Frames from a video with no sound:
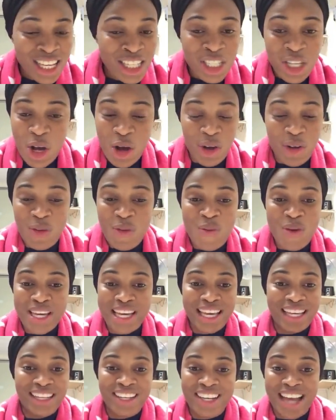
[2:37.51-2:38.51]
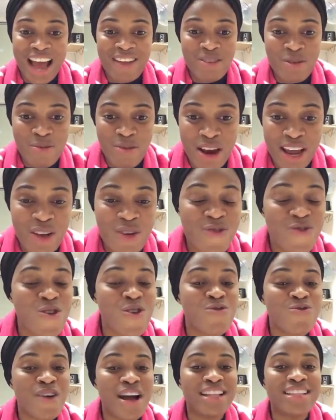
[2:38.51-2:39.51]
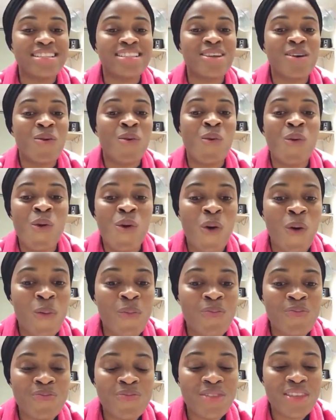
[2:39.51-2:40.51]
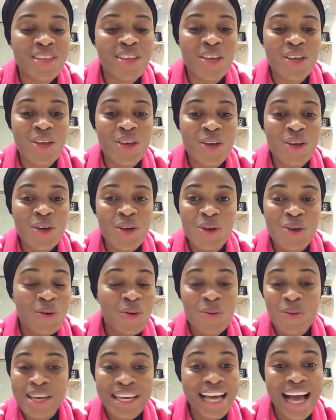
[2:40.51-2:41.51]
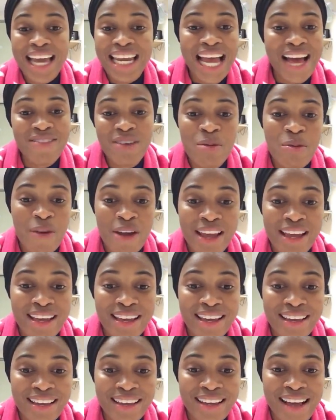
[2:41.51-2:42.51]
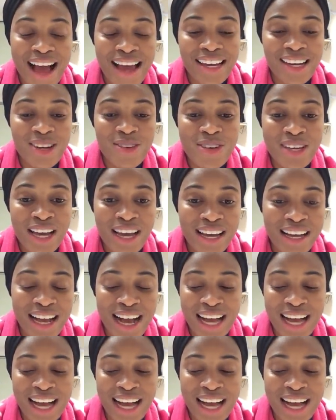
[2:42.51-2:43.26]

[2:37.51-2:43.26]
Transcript: So we cannot have a break. before fighting a war, can't have a break. Hallelujah.